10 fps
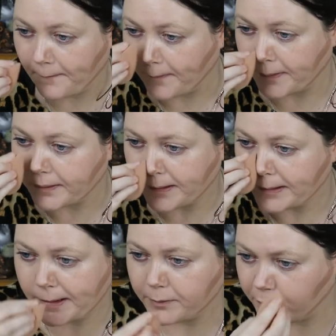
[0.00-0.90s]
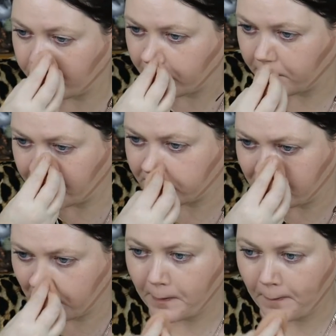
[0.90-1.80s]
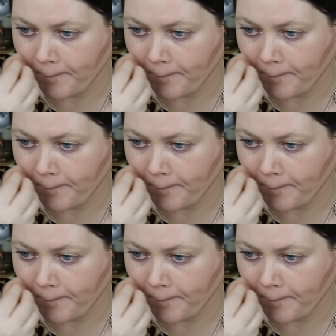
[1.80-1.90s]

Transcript: Oh, let's get that in first.